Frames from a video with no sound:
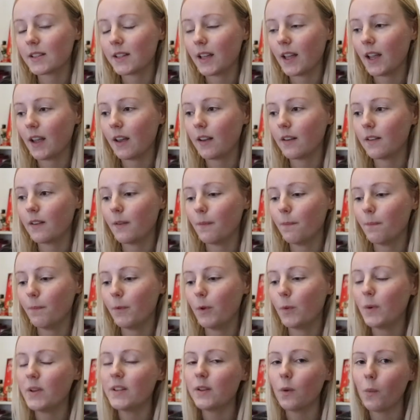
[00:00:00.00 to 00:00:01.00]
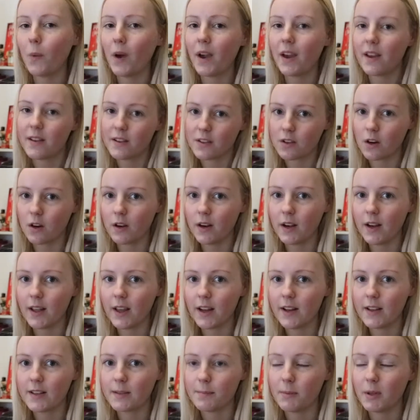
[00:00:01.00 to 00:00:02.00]
And the reason why I started
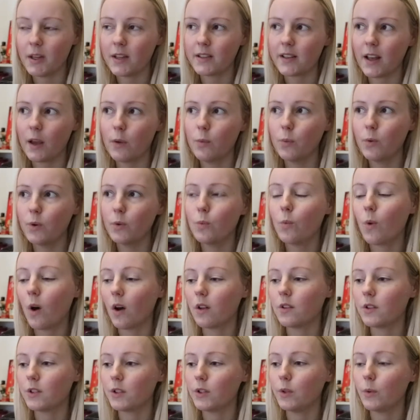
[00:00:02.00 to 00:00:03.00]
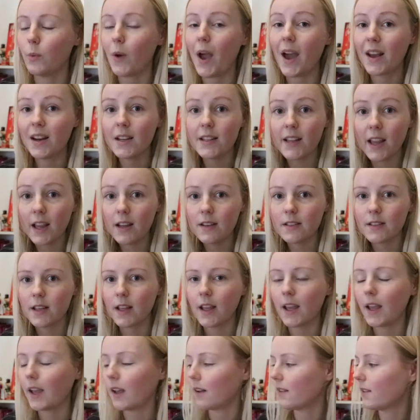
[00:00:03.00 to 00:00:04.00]
again is because I would want to annotate
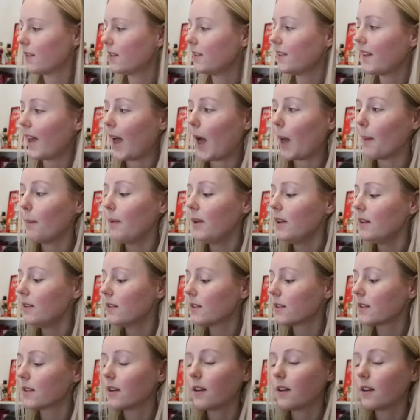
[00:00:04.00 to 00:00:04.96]
and tab it.